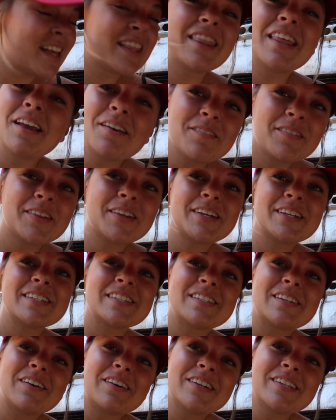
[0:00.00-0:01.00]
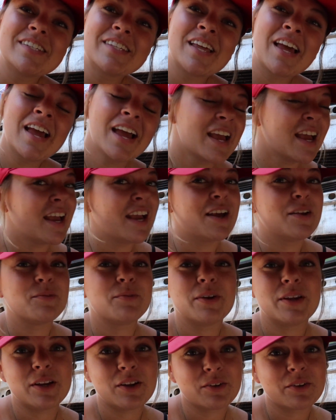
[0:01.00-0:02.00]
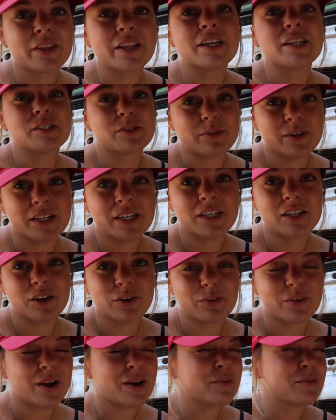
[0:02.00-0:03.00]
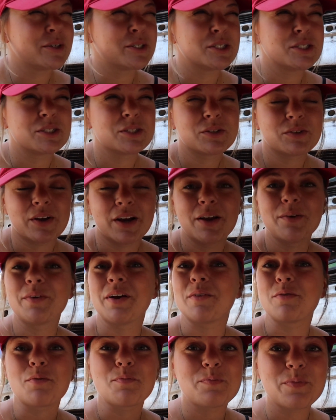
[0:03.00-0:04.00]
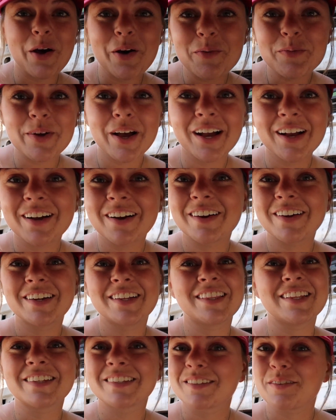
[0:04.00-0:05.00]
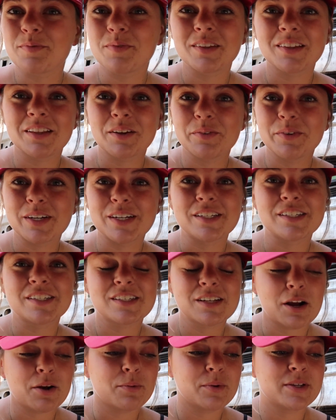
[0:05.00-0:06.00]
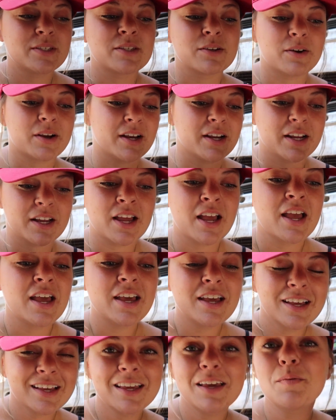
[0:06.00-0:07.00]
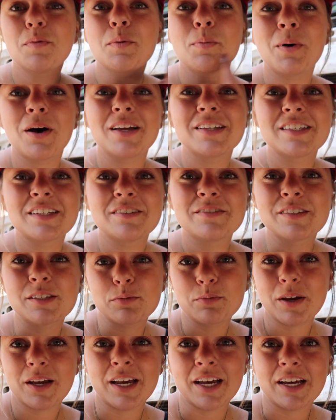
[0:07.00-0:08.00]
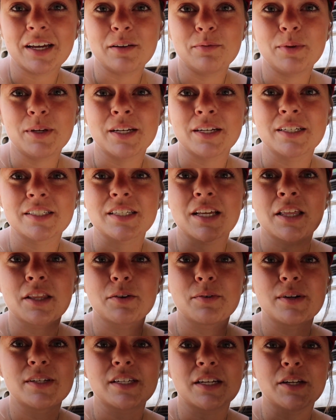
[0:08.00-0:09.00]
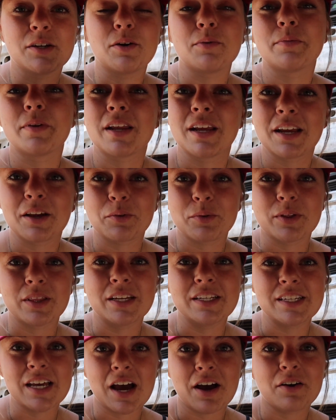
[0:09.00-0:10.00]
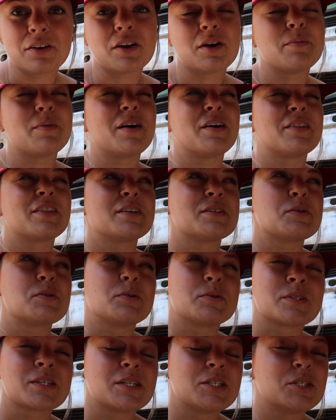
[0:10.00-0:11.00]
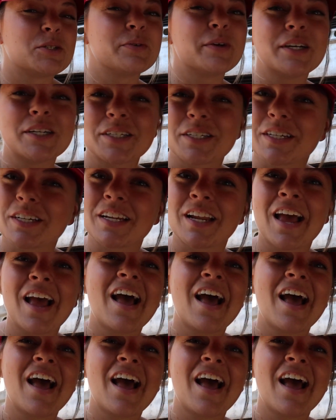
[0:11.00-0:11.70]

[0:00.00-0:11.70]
thankfully it starts and we know that it's running all right, which is great. We have a belt back on it. That's something that we didn't start with, so I gotta keep the positives in my head, because otherwise I know I'm gonna get really down about this whole situation.